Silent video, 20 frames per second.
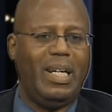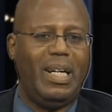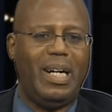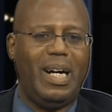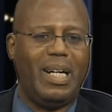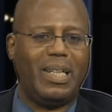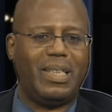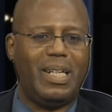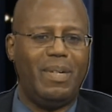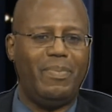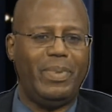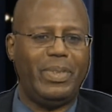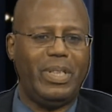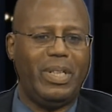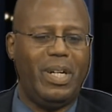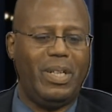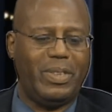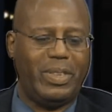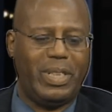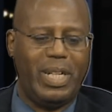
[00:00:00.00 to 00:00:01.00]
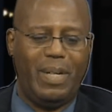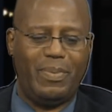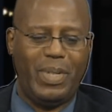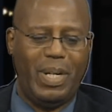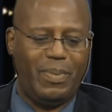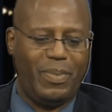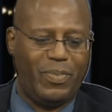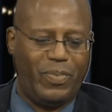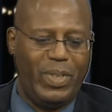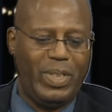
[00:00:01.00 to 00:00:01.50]
I come in there all the time. You
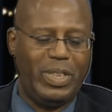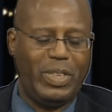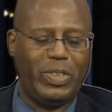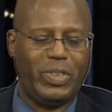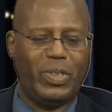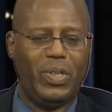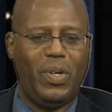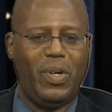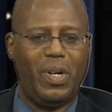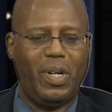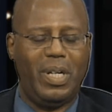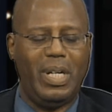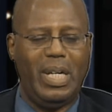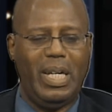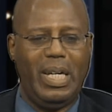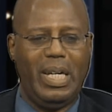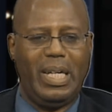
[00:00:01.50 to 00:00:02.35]
have a friendly store,